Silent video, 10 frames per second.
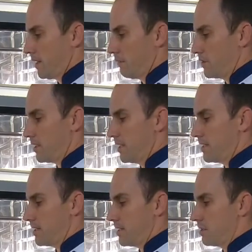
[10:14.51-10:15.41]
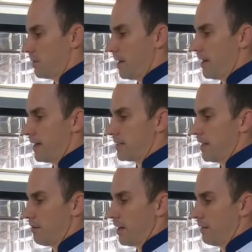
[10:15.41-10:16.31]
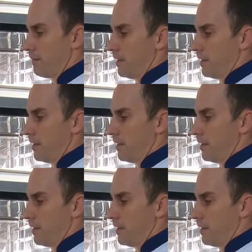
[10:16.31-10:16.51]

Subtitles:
which leads us into our next area.